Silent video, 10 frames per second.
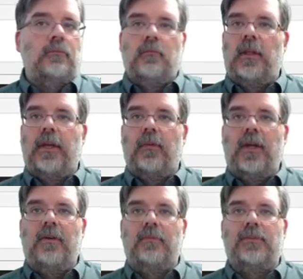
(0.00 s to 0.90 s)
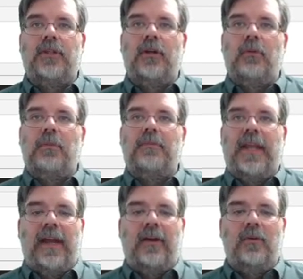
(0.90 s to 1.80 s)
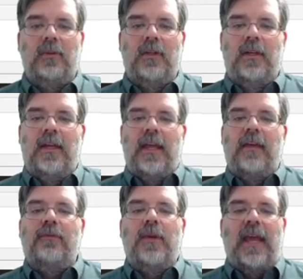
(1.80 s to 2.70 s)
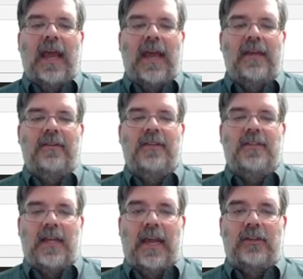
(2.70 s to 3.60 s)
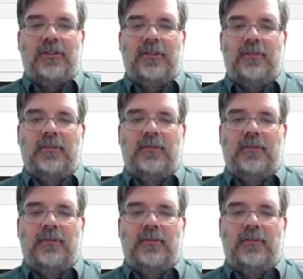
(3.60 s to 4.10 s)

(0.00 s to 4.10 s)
And there we go. So now, if we add this action,